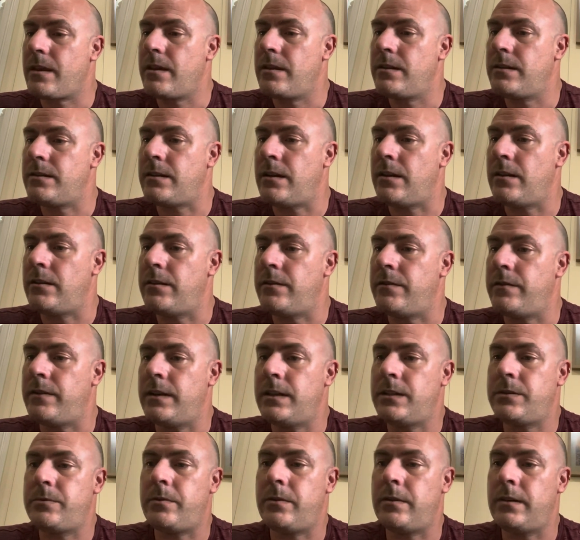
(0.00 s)
So the
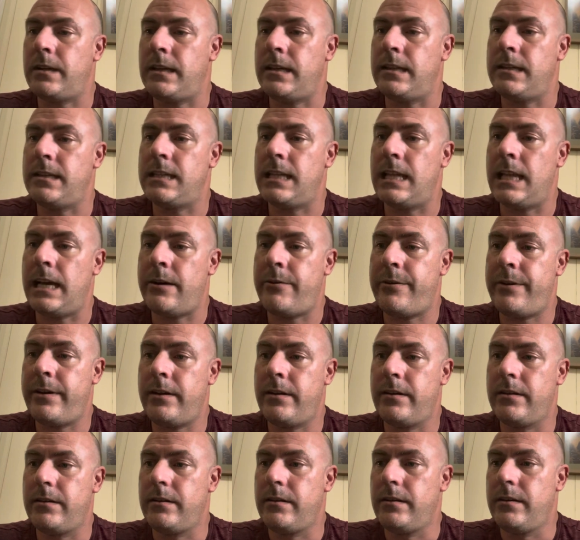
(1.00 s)
first one is Laura.
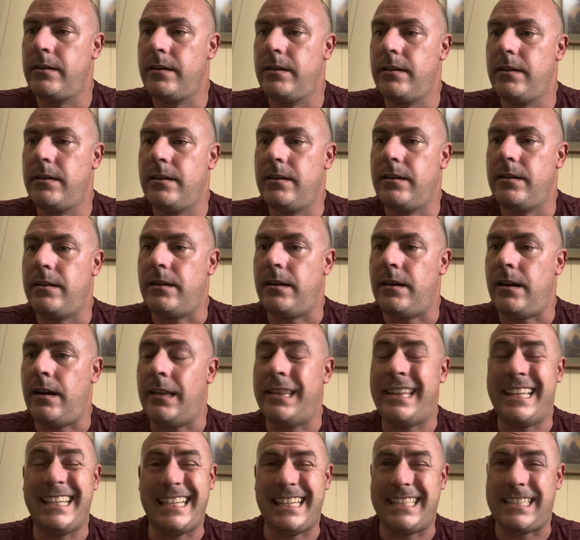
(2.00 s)
I
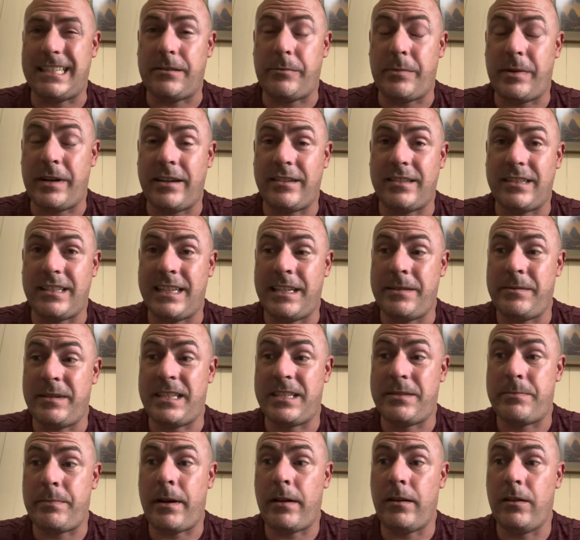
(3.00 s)
think that's how you pronounce the name. It's
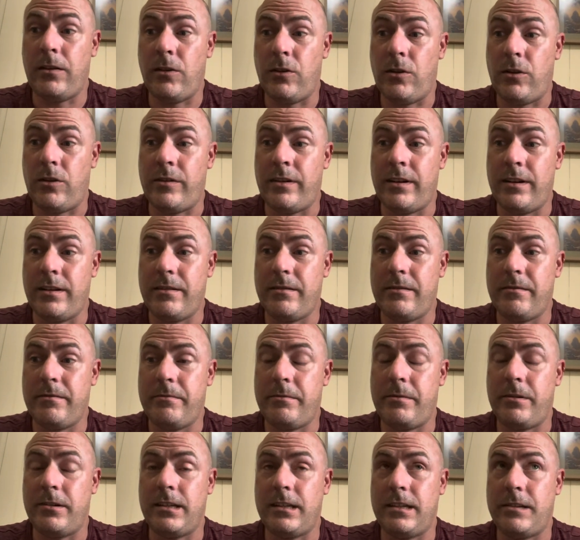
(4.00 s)
spelt Laura,
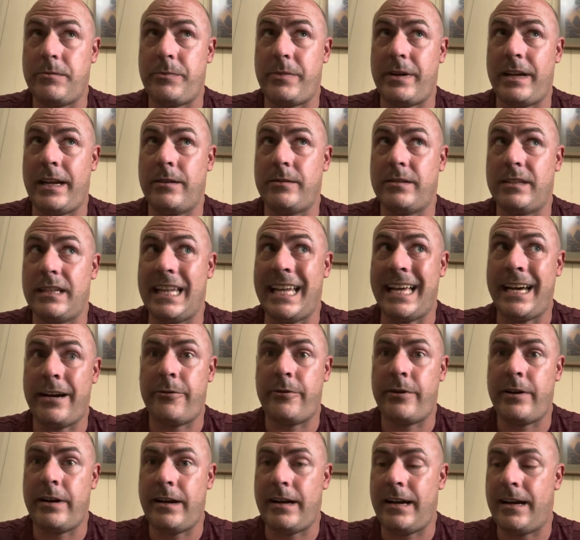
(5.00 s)
but it's pronounced
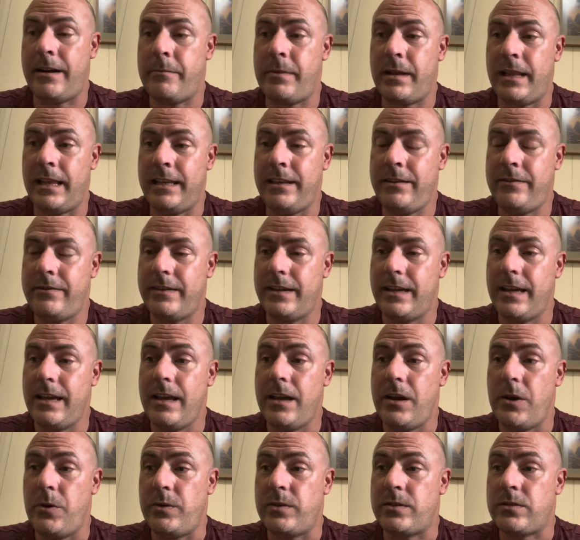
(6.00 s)
Laura, I believe.
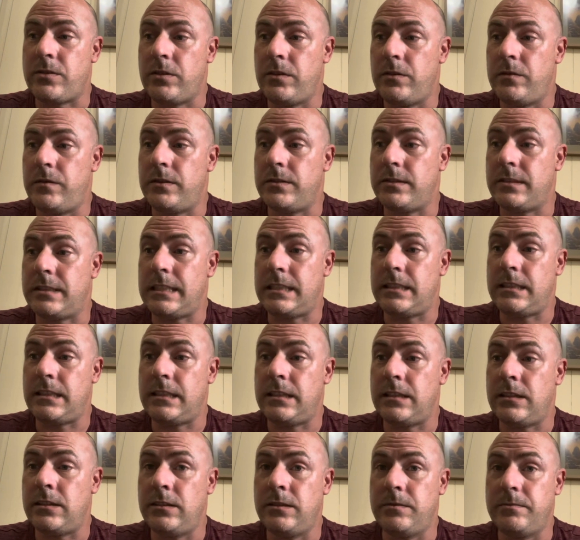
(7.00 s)
It was Colourful Stitching
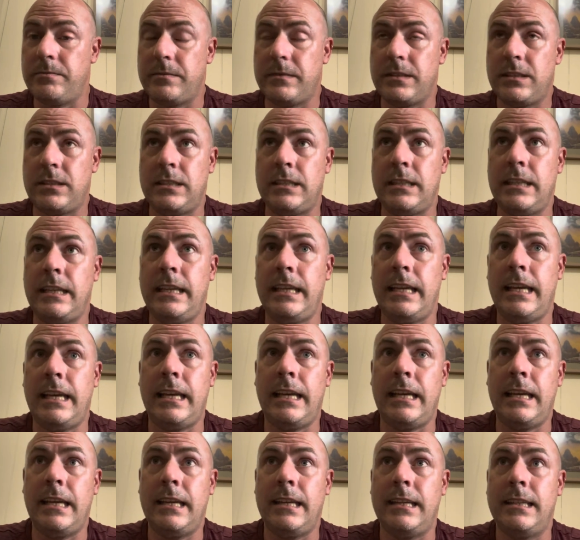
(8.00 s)
Girl. She
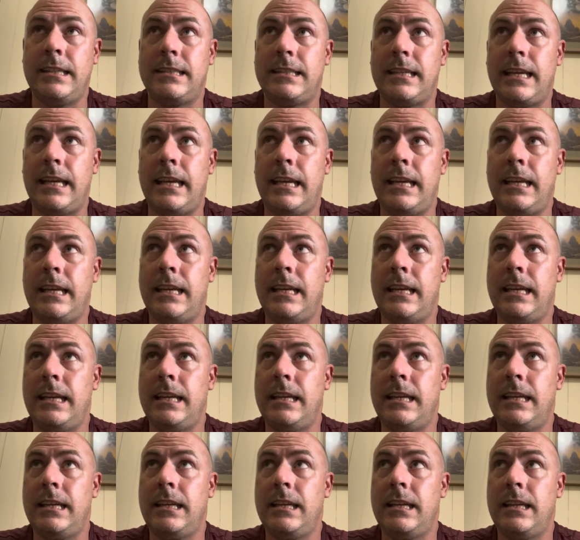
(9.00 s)
is
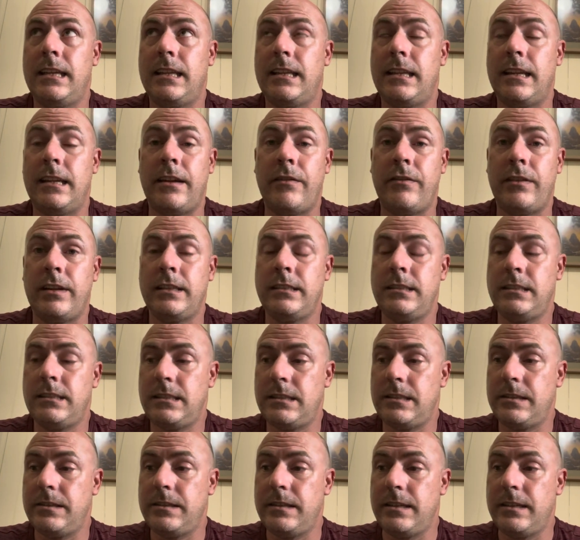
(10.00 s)
in the Netherlands.